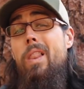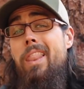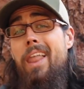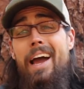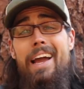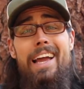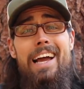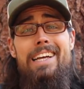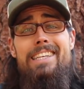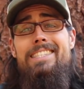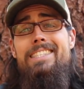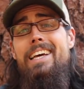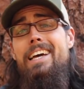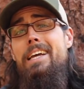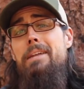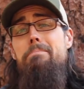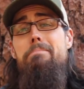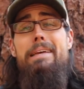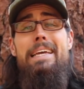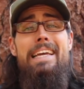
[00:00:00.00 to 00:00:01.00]
like I
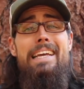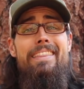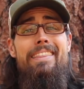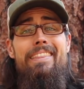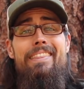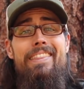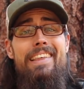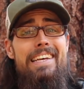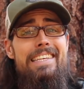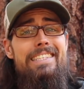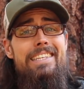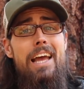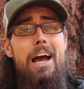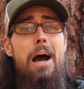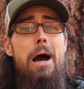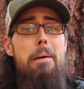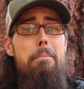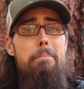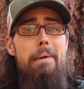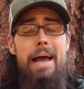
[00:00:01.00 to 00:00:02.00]
said, being this
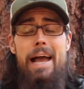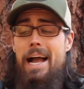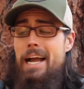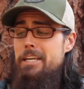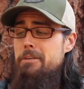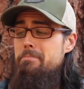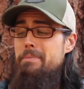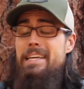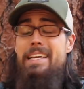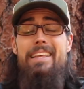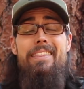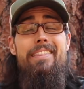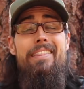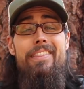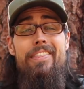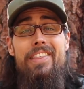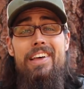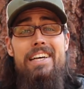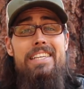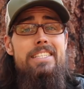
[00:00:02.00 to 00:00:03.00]
compact, being
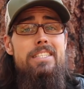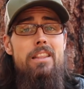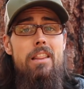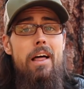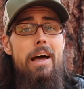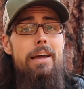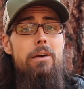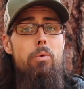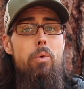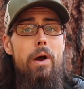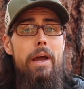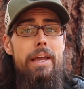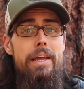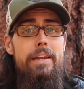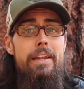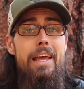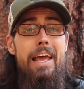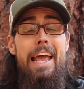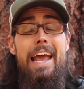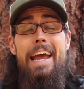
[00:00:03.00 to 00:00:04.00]
this
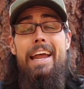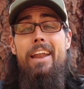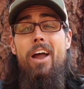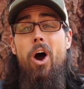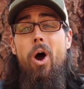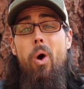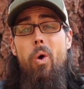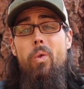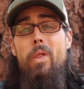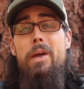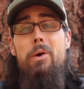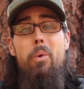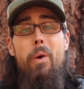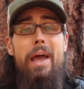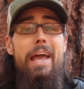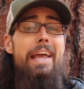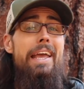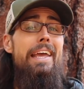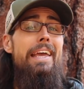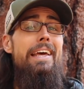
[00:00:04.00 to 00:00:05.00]
lightweight, and only
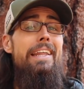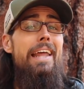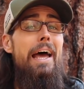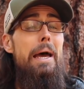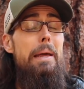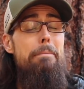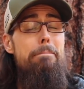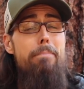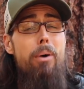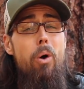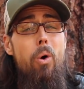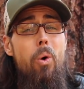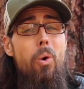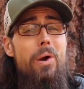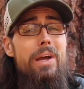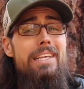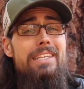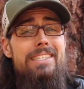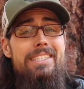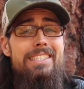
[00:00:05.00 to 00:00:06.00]
weighing in at
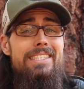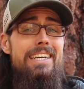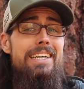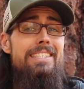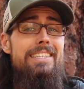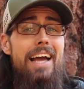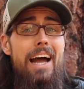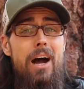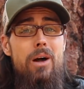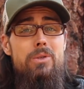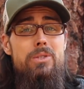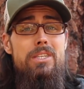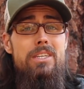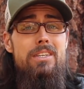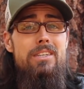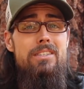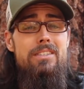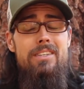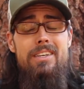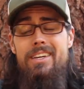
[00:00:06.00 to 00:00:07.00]
0.6
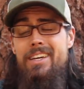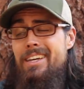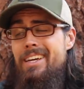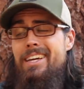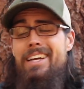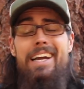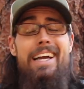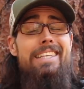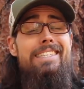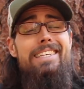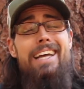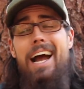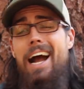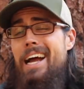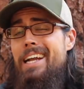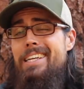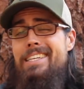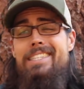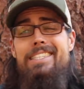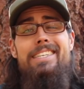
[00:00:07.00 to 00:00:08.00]
ounces, it's
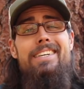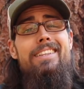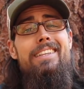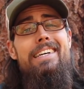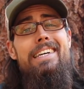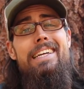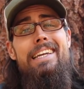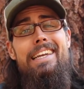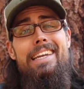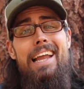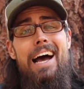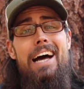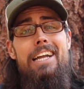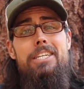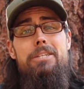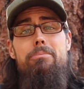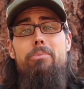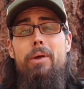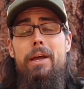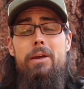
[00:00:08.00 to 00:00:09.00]
kind of silly
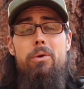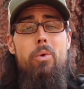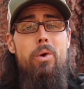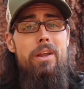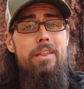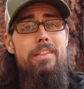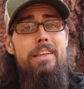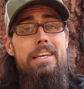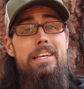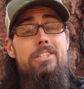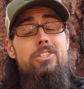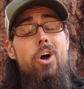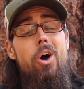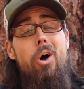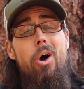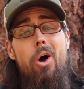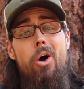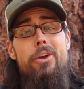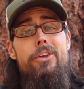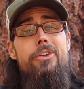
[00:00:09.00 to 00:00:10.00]
not to bring one of these
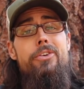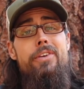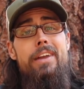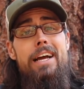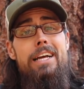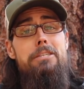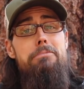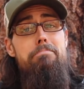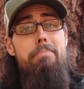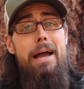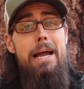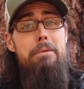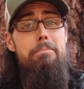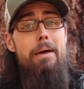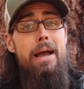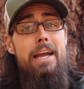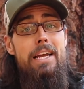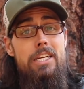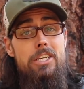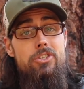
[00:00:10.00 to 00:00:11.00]
on your next
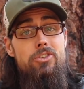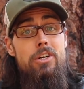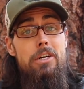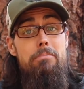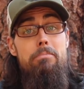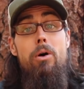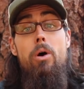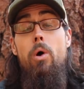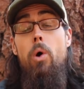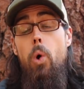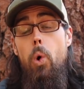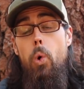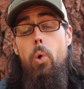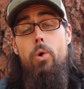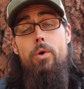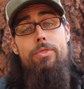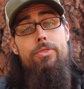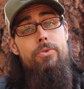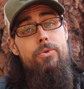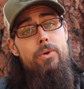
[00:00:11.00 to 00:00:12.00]
backpacking trip
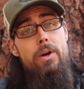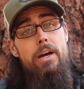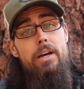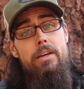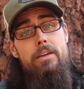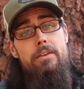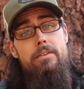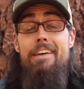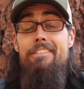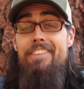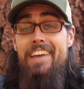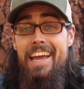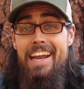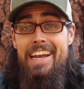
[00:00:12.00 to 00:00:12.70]
or through hike. If